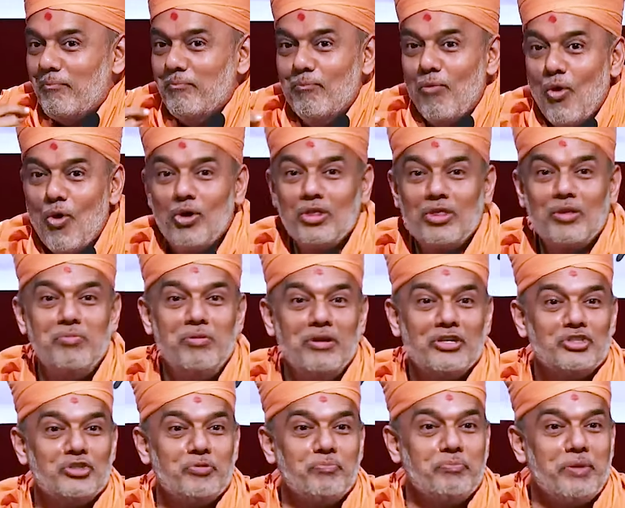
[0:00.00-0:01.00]
Both
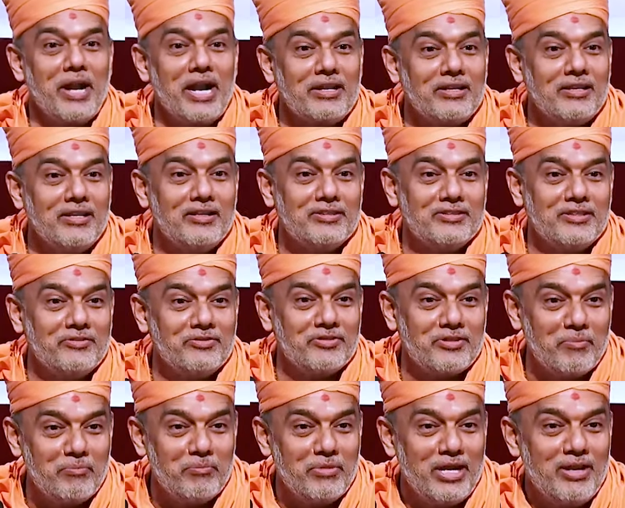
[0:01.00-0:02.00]
must practice if
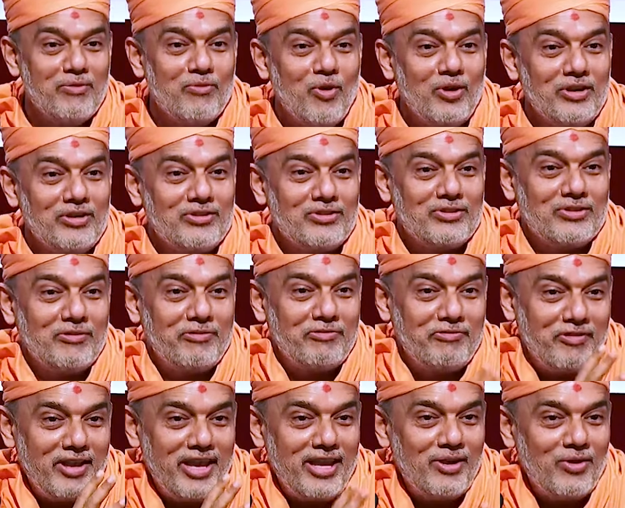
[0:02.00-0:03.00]
somebody wants the
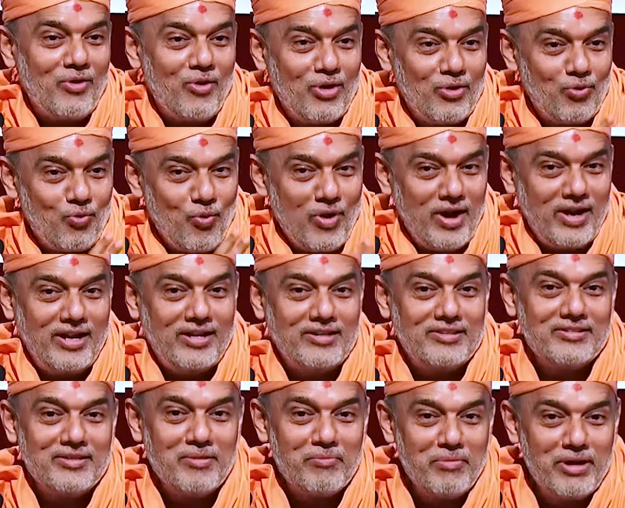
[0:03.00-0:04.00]
fan on one
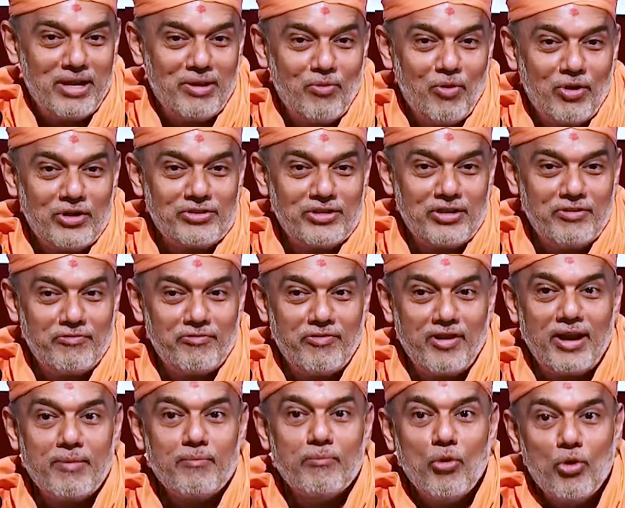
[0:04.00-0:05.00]
and somebody wants in
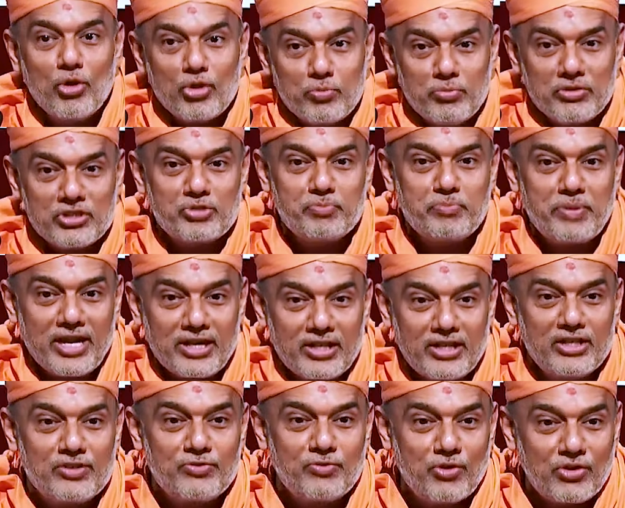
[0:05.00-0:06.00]
five. Both must
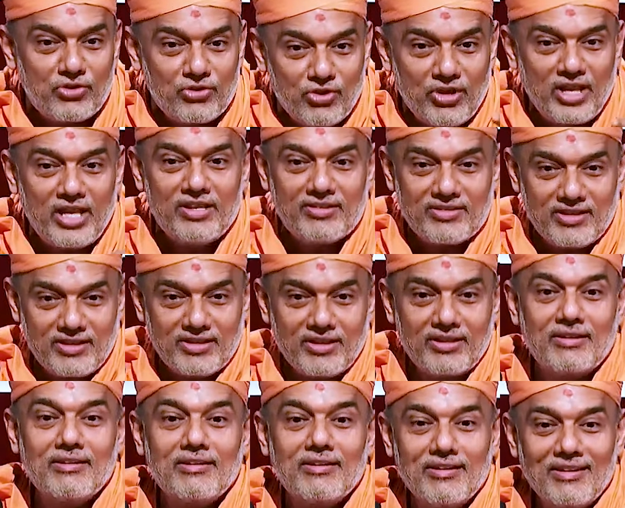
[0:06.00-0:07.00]
practice for three, isn't
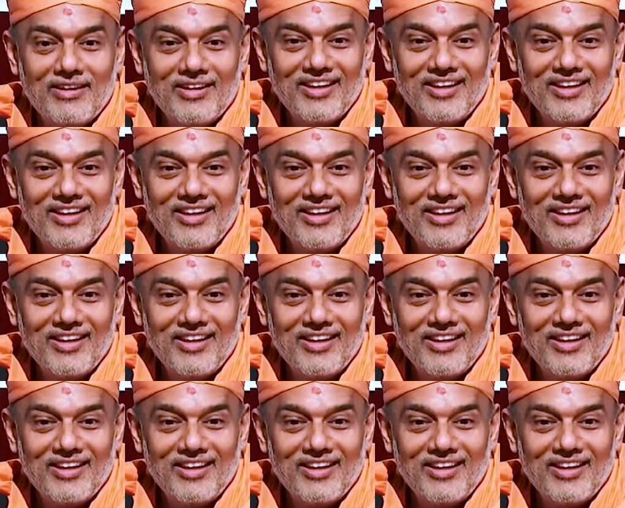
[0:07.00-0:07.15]
it?